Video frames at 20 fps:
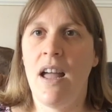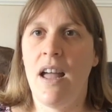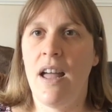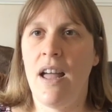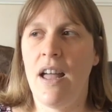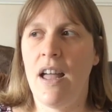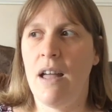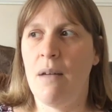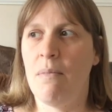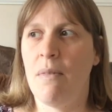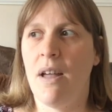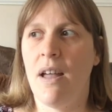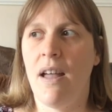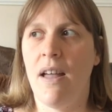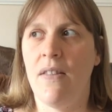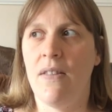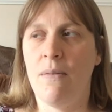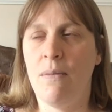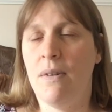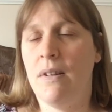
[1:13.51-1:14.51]

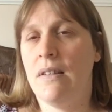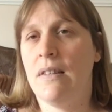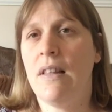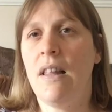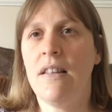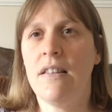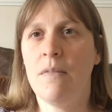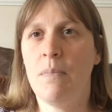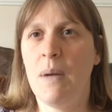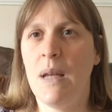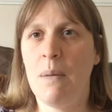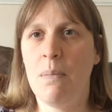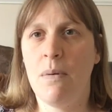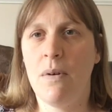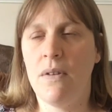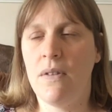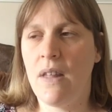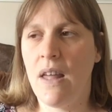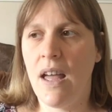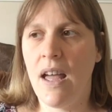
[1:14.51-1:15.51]
and there was lots of
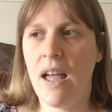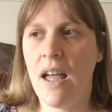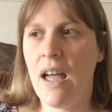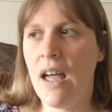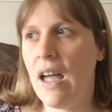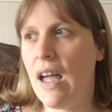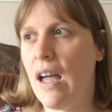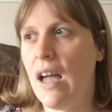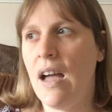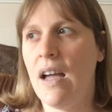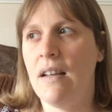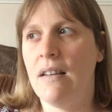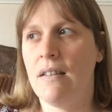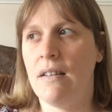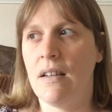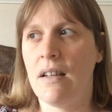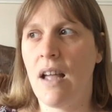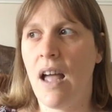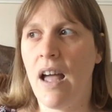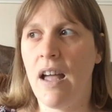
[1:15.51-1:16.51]
people there, and
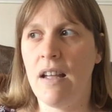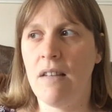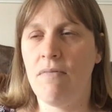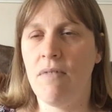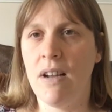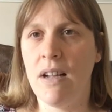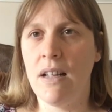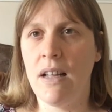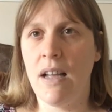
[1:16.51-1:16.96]
I